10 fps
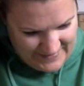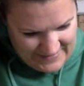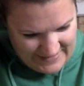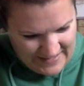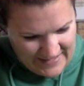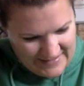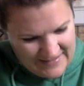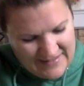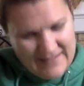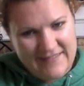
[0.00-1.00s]
it says,
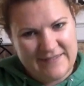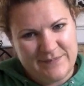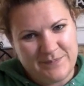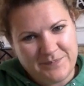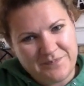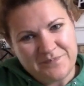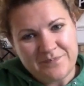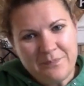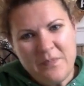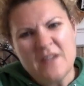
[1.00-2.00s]

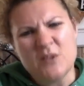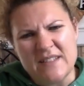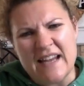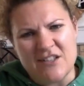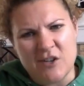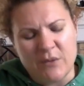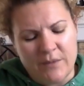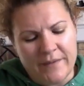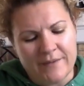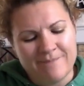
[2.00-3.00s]
so he's kind of joking with
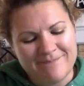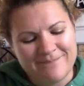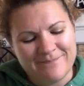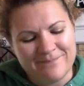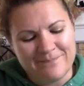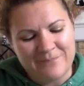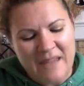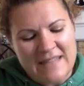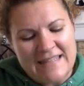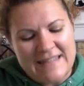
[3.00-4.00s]
me, is
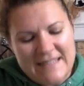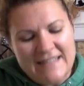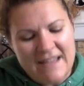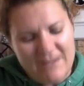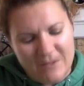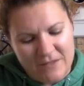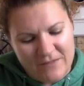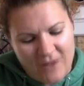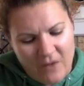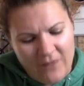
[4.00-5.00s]
it the devil's
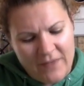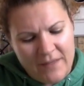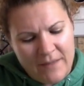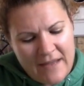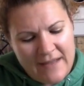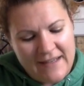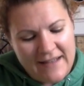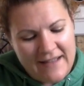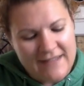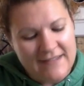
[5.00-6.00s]
fault that a man
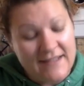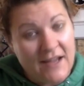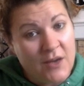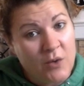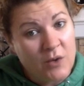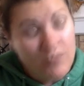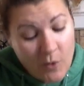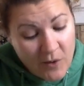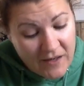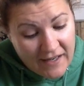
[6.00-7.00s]
cannot say you good
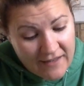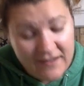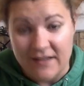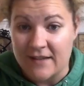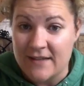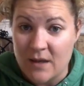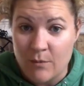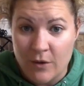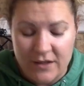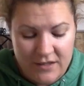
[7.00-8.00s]
morning, cannot say good
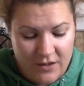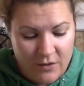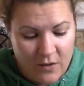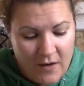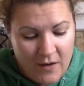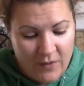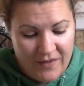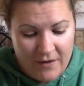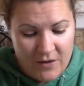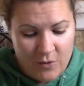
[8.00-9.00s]
morning to you,
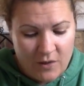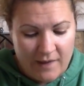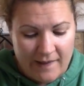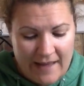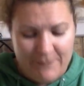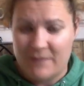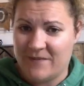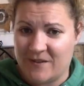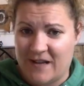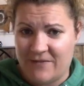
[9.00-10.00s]
without you clap him
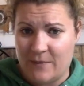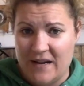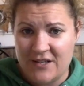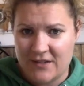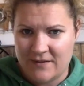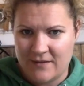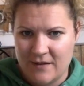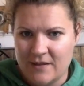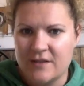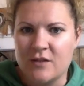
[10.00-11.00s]
for defamation?
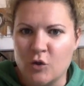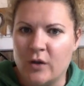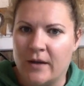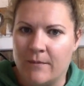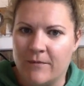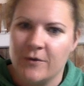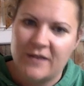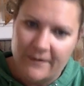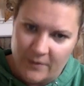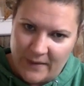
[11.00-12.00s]
Sue him
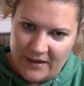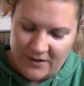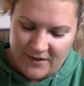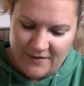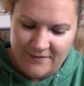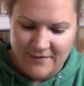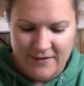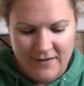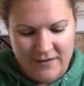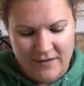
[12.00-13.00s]
defamation.
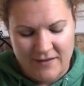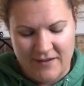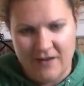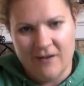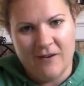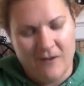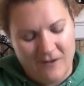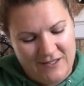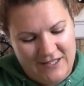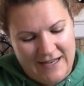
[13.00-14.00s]
You're
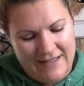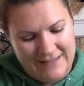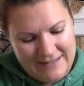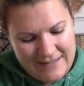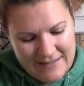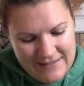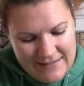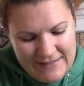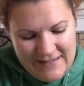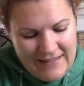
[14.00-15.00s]
old, Giles,
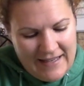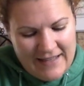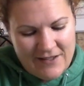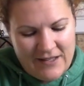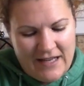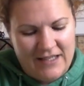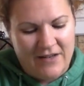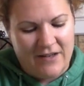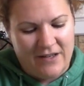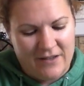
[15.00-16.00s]
and you're not
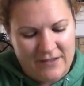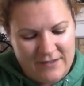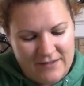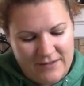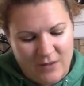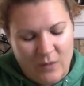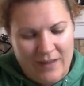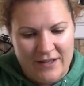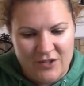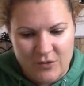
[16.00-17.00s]
hearing so
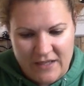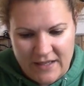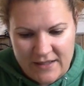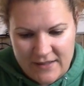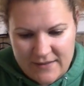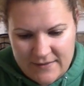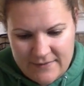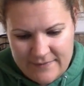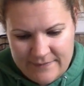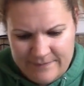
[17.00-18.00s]
well as you did.
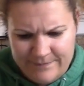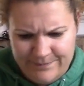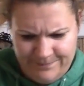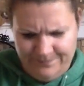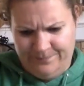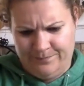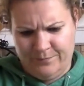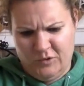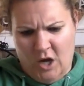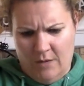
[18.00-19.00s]

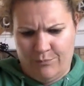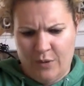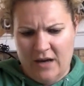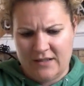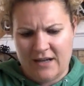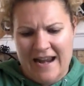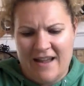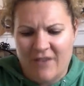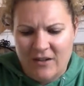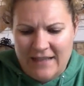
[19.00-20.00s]
John Proctor, I
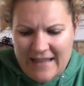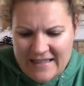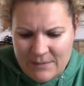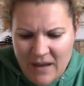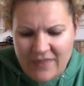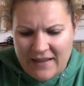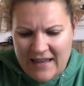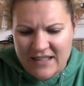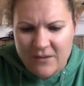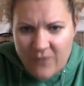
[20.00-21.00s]
have only last month
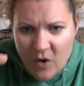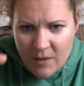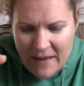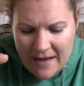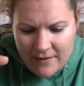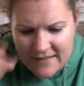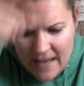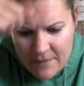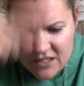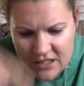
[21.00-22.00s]
collected £4
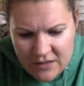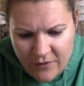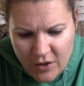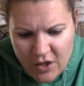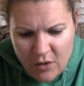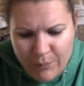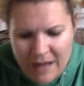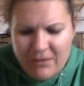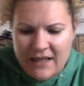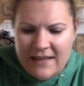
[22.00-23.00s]
damages for you
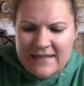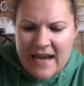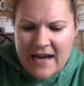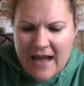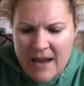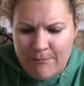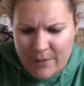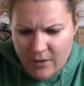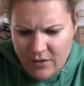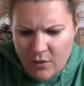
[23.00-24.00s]
publicly saying I
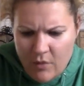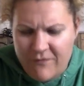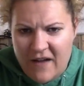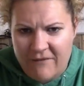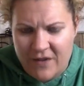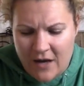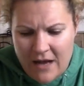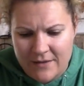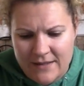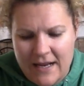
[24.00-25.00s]
burned the roof off your
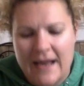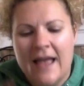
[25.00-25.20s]
house, and